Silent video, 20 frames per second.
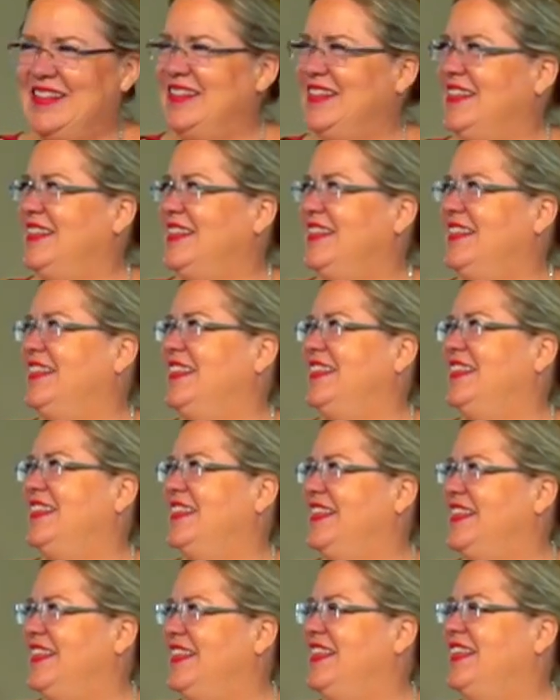
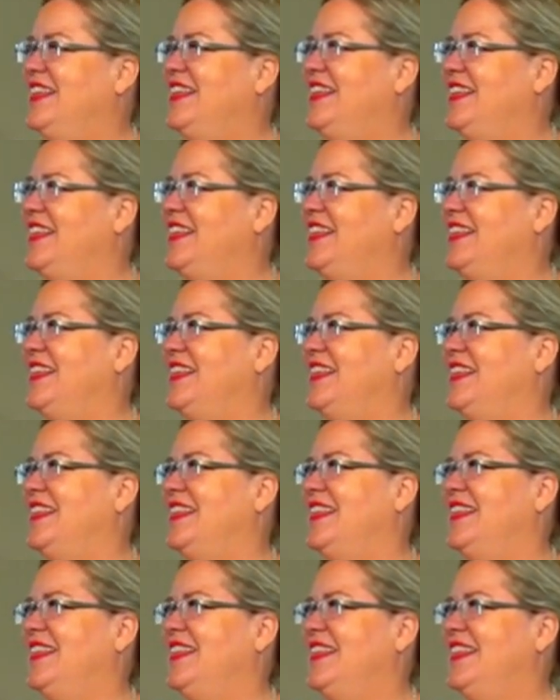
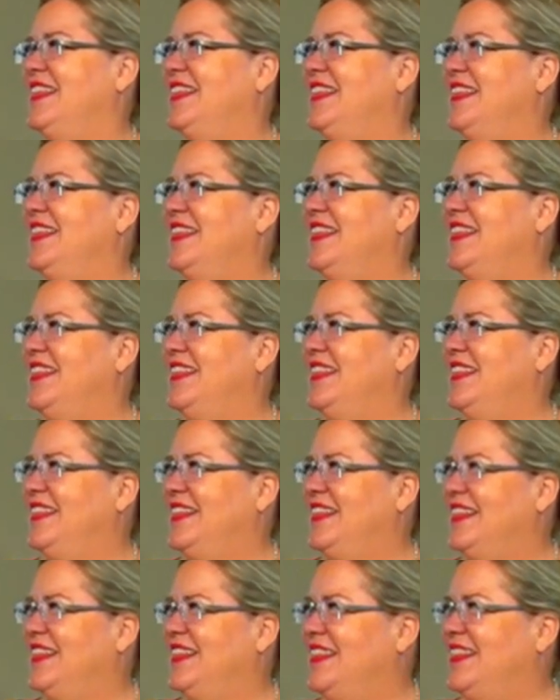
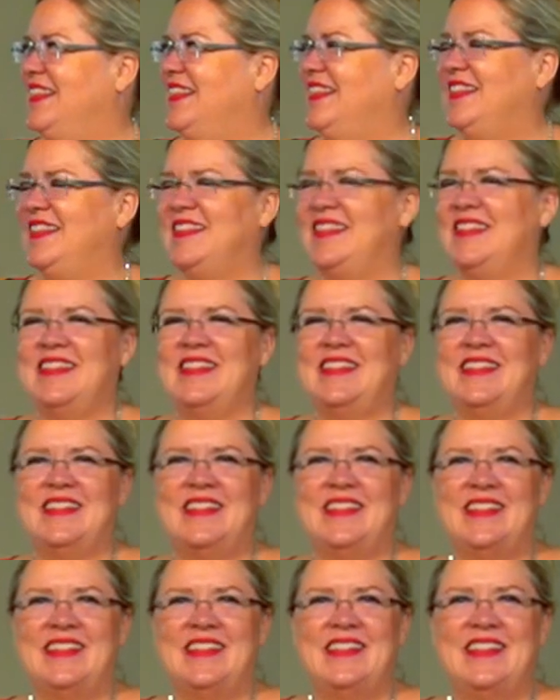
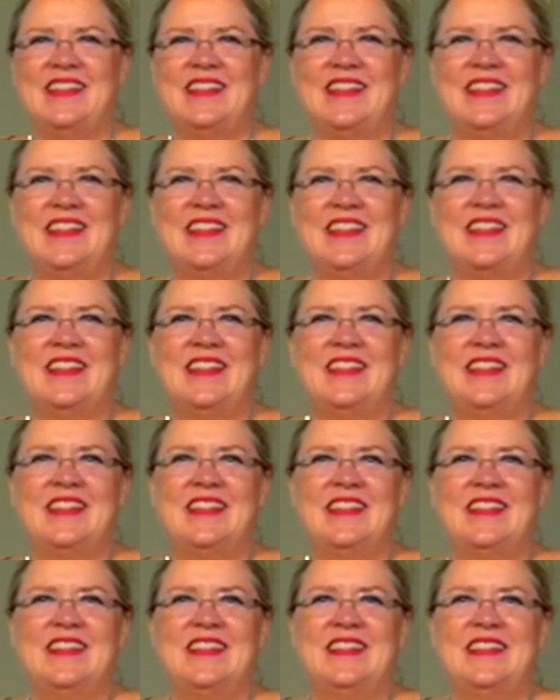
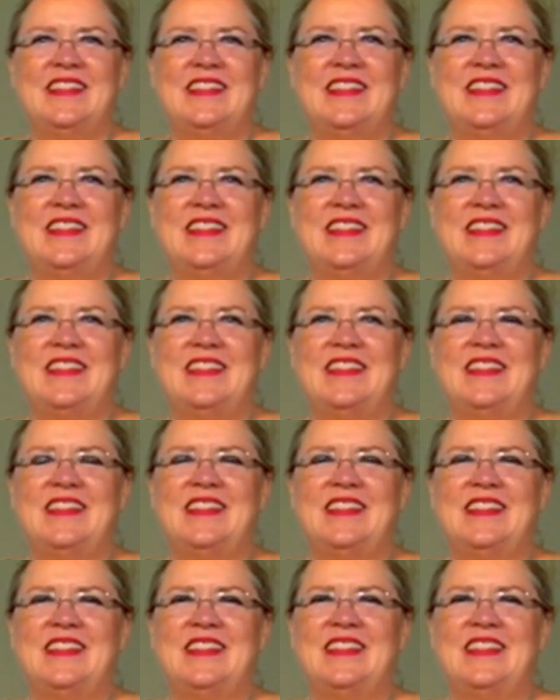
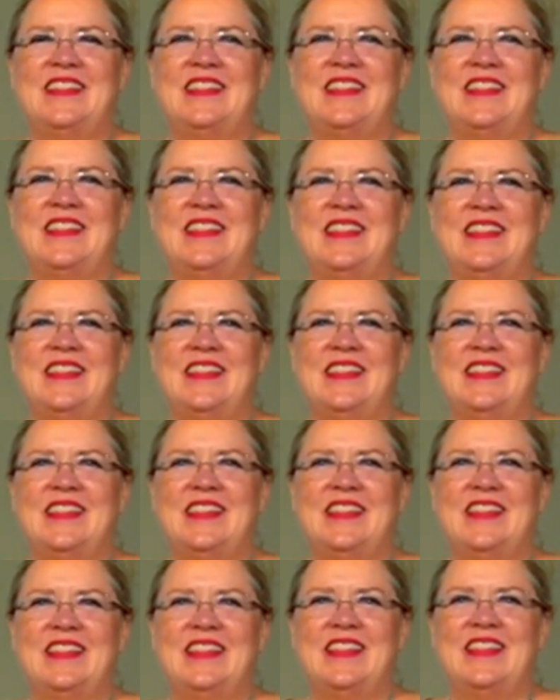
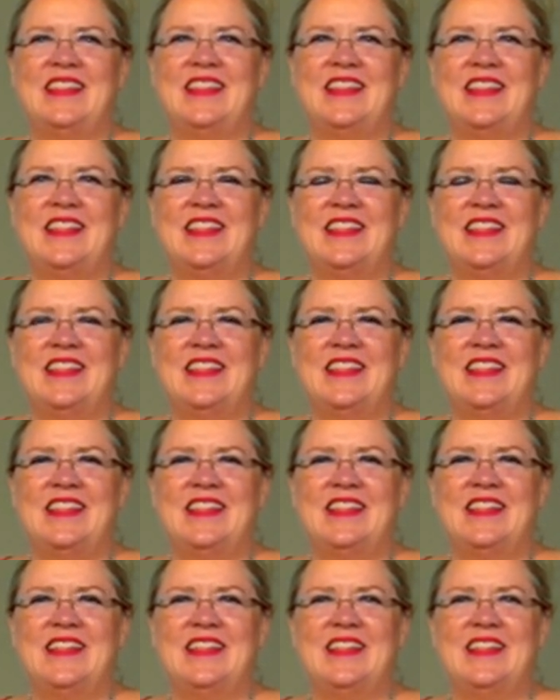[no speech]